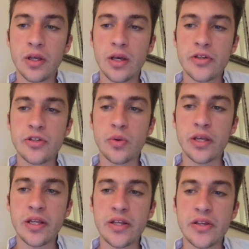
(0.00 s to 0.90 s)
So
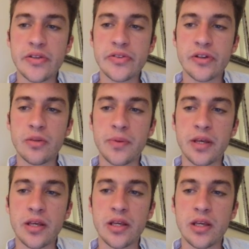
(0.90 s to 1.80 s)
it is going to
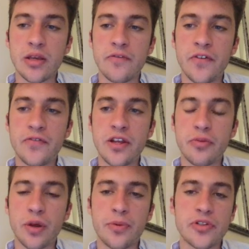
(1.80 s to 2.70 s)
be
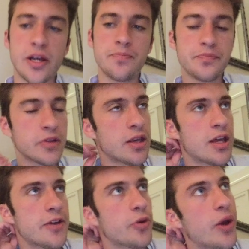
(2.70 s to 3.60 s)
53%.
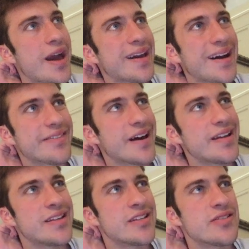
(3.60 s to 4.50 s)
The way I got
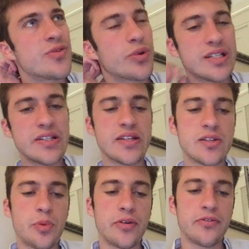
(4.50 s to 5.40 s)
that is
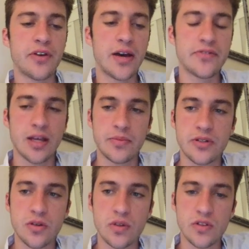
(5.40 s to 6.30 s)
26.5 times
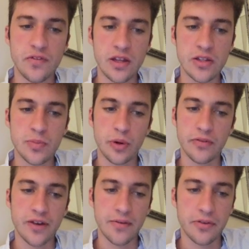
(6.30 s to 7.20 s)
2 is
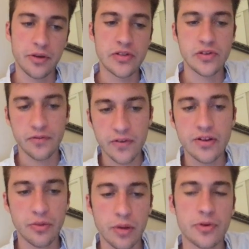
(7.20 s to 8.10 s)
0.53, so
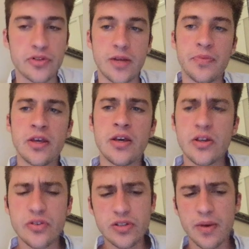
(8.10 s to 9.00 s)
53%. So
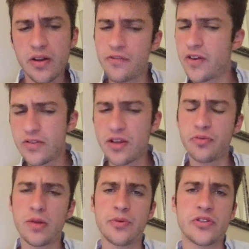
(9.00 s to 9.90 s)
there's about a
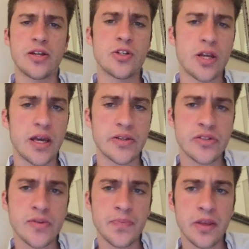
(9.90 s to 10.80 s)
53%
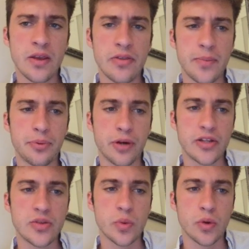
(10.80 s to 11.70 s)
chance that
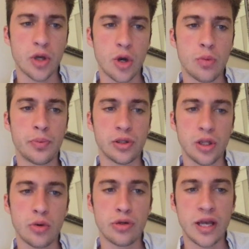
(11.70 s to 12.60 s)
price will go
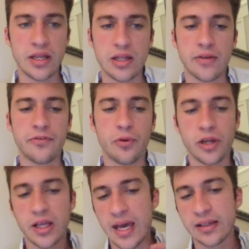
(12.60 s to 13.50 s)
below
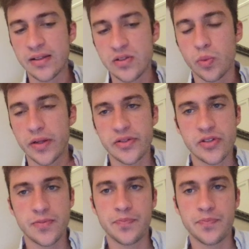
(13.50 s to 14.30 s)
99.40 at least once.